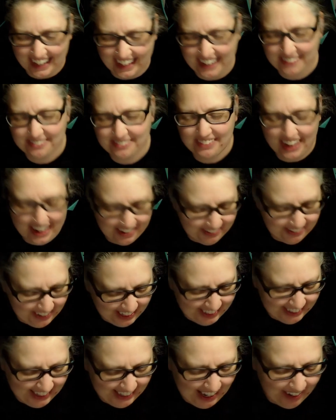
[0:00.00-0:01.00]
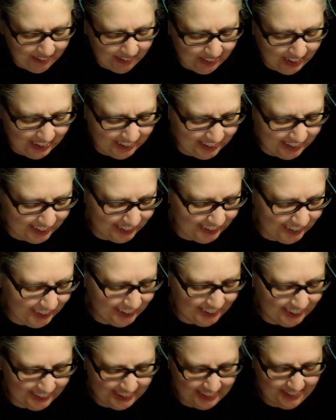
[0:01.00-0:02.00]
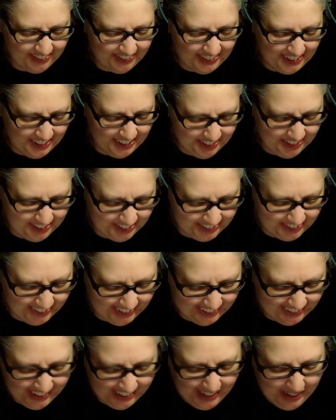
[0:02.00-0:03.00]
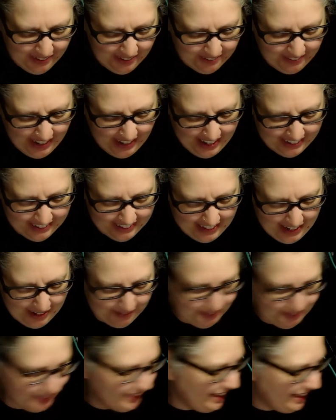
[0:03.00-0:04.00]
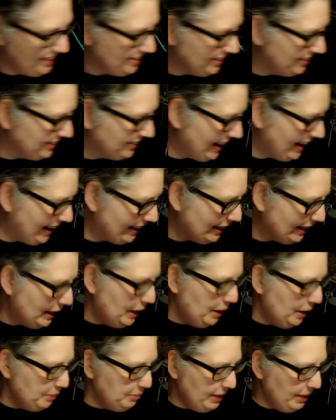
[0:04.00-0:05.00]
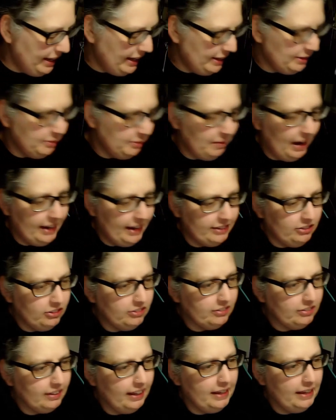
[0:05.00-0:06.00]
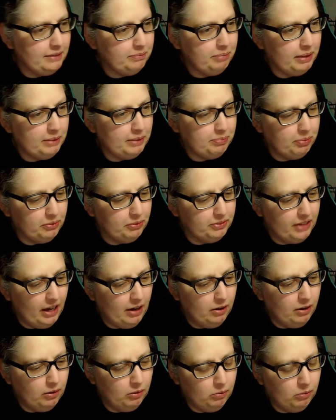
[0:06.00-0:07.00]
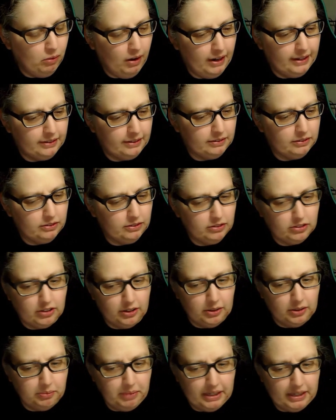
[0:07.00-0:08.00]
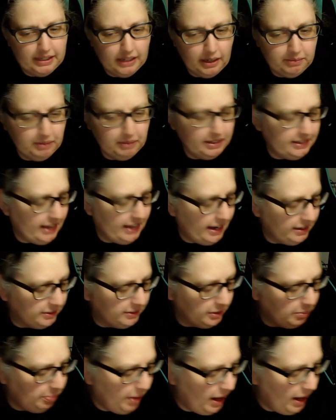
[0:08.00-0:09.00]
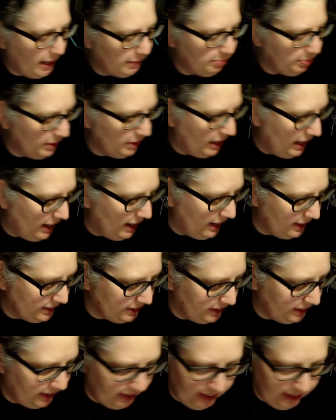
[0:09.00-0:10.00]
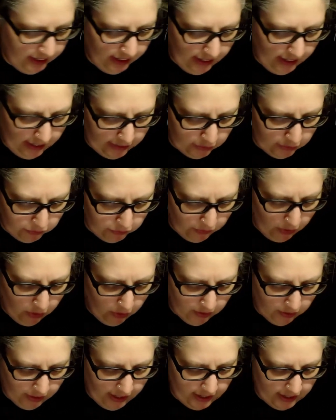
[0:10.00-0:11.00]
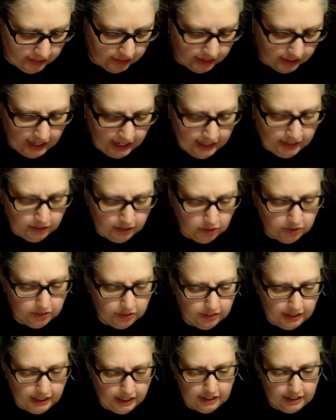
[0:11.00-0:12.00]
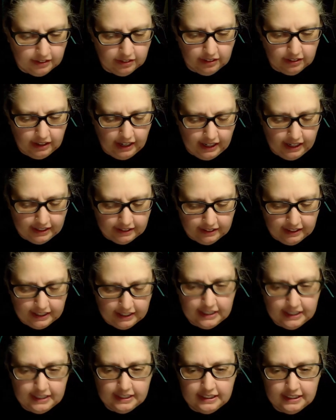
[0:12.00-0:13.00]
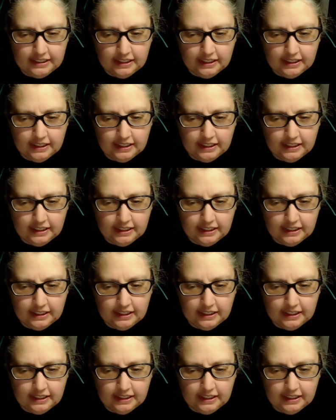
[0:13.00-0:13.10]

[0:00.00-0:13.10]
that, Batman. I was a little confused by that, but that's okay. But anyway, just letting people know what's going to be coming down the pipeline as far as candle scents and tea